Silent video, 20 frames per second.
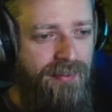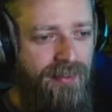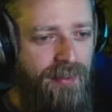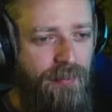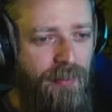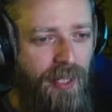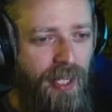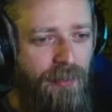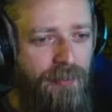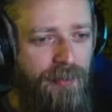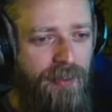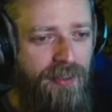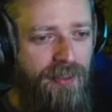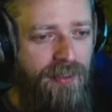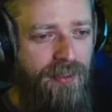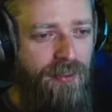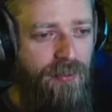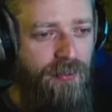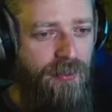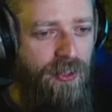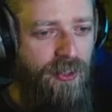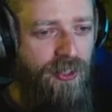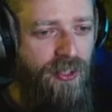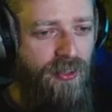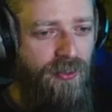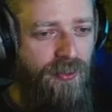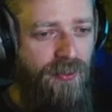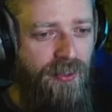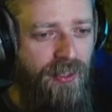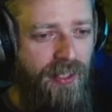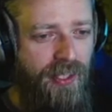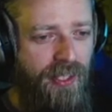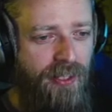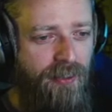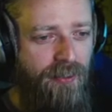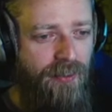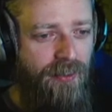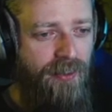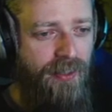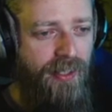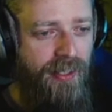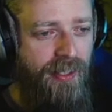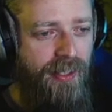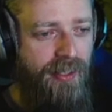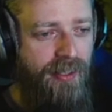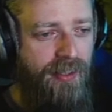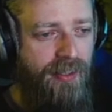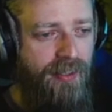happy to do a shell thing here or there.